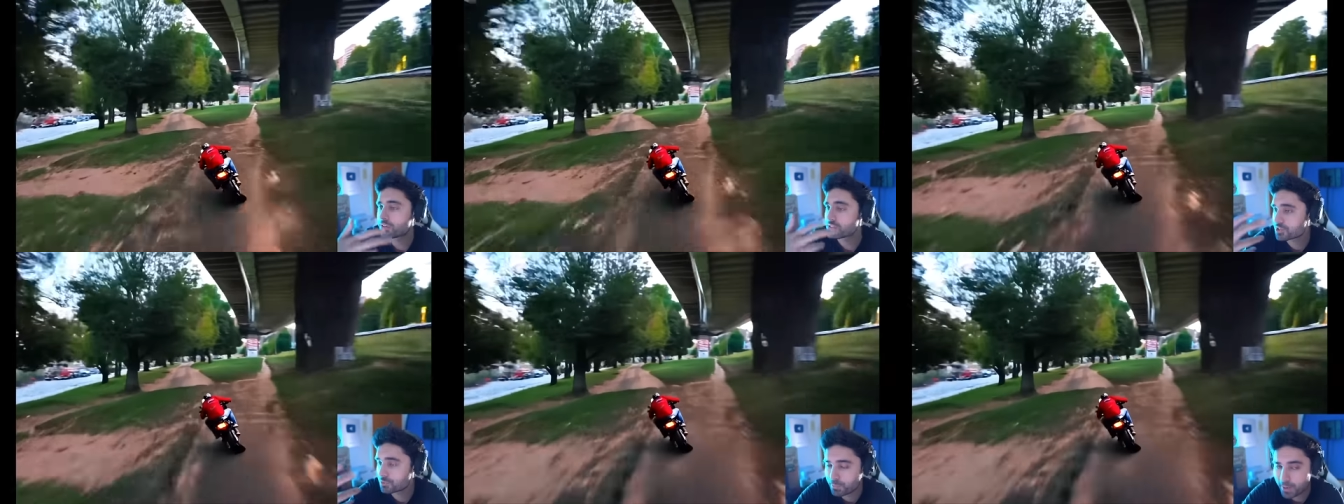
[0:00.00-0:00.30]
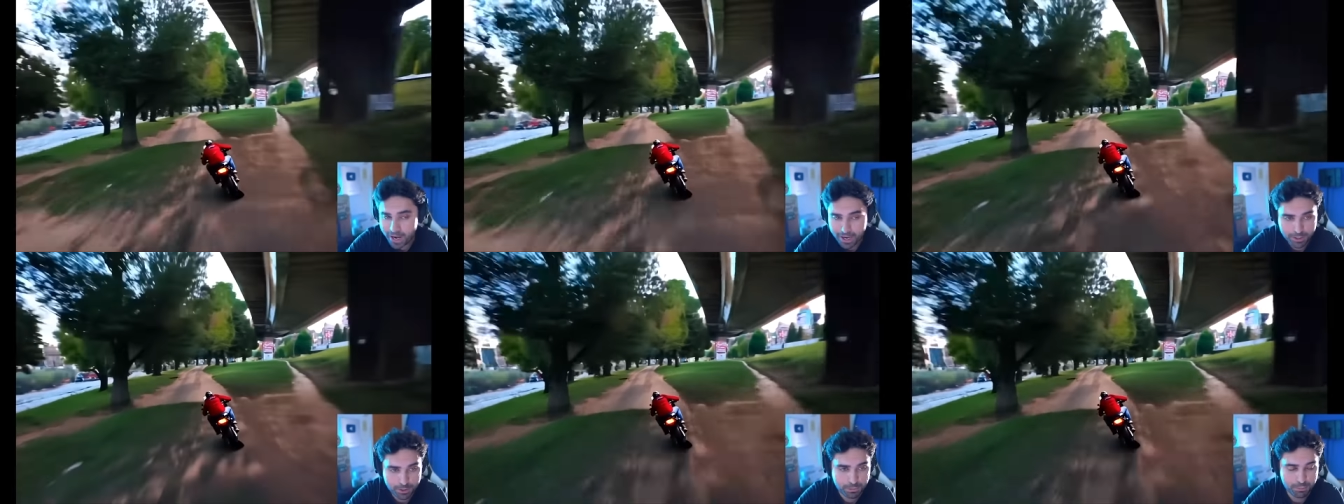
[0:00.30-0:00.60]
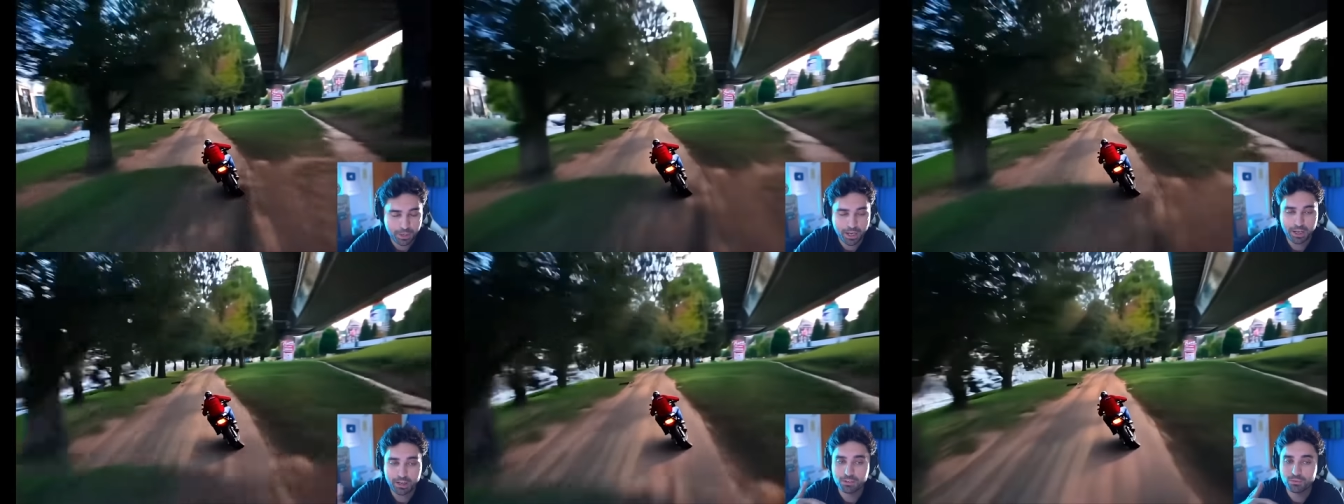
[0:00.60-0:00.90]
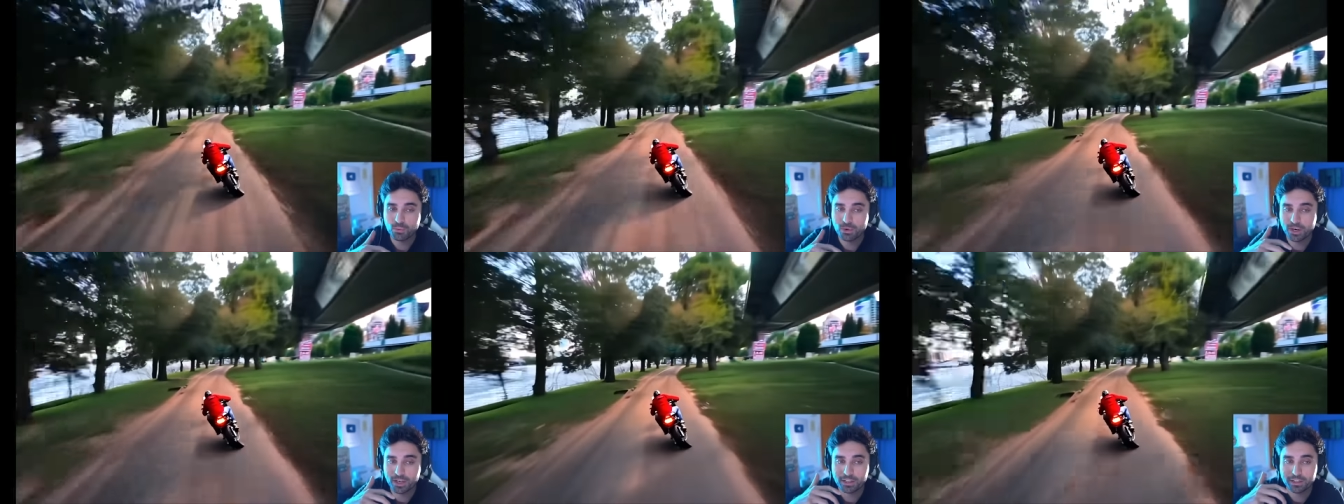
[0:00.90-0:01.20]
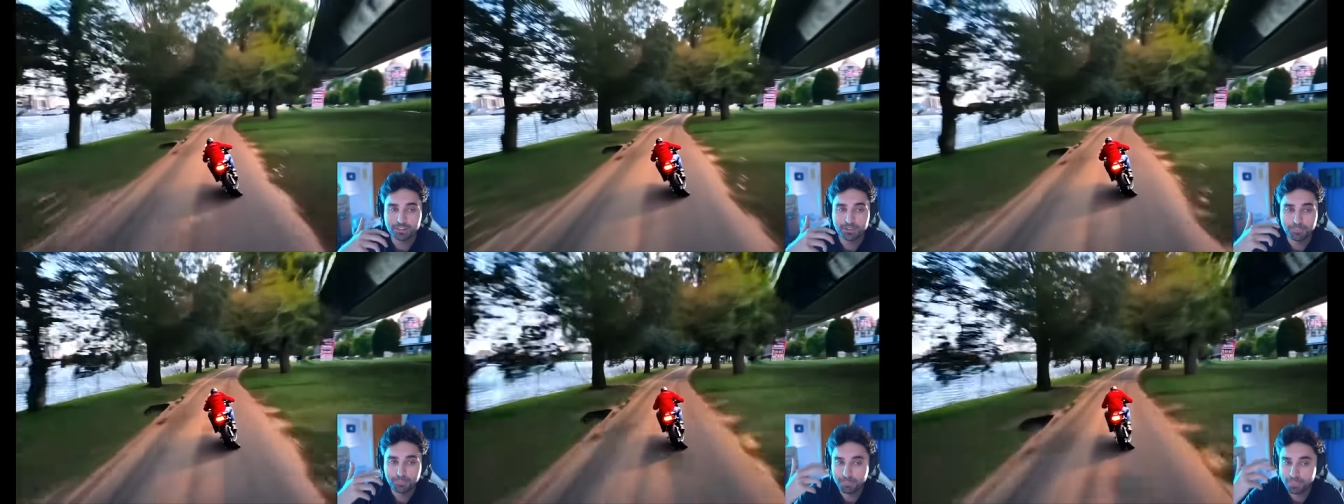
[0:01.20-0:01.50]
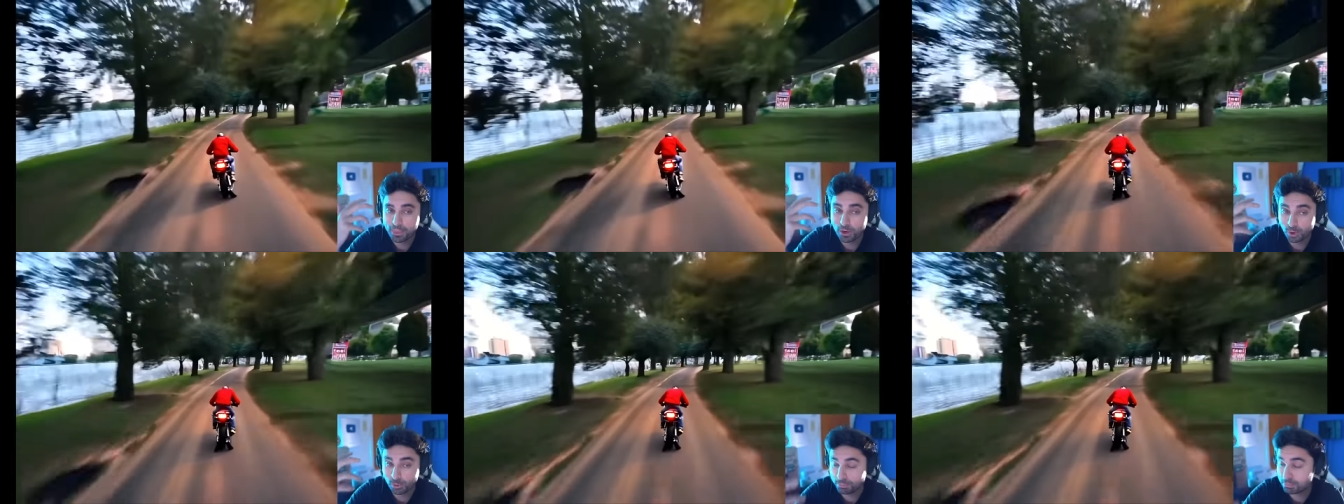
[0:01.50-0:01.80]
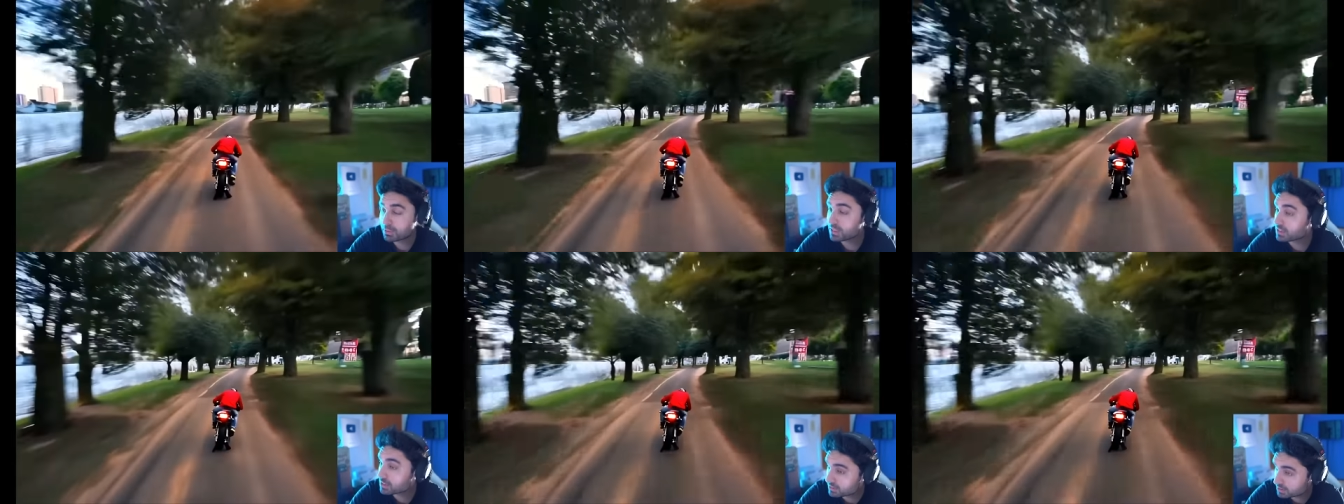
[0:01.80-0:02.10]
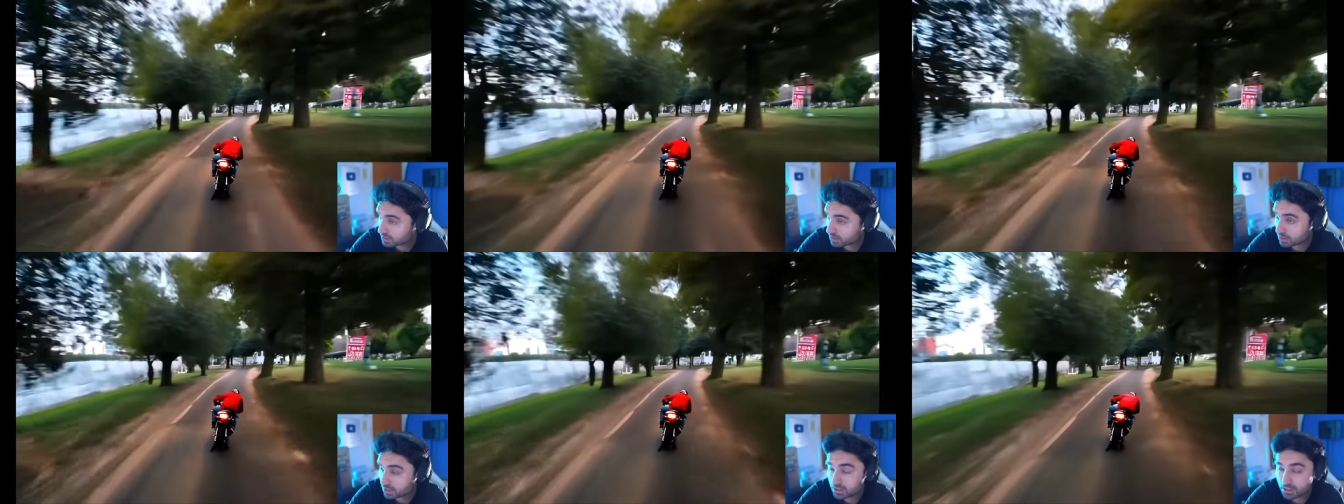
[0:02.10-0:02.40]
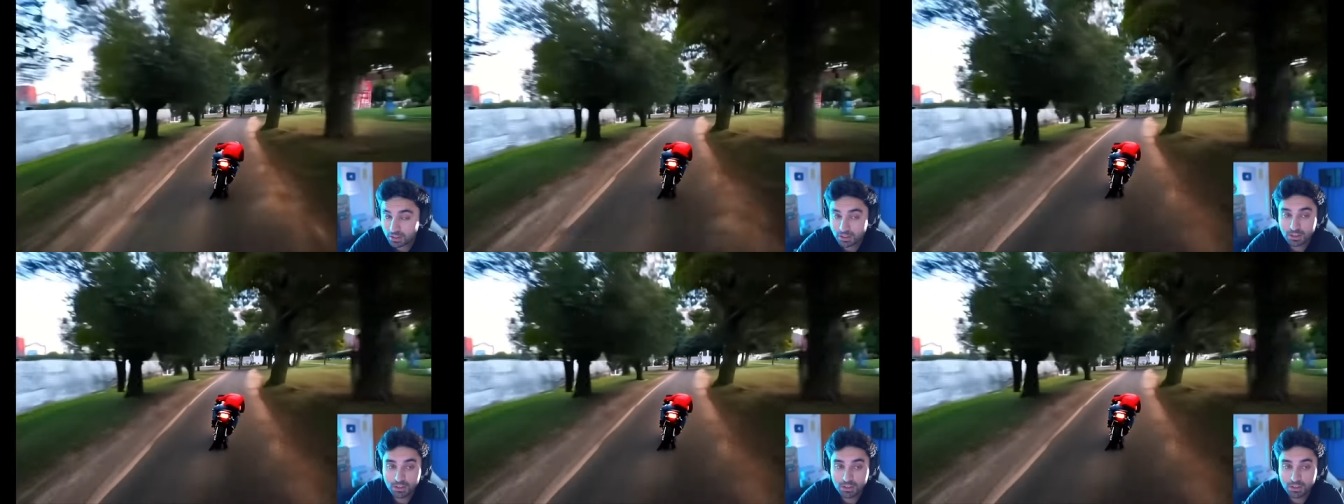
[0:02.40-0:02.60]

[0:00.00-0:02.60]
Spider-Man, right? On P C.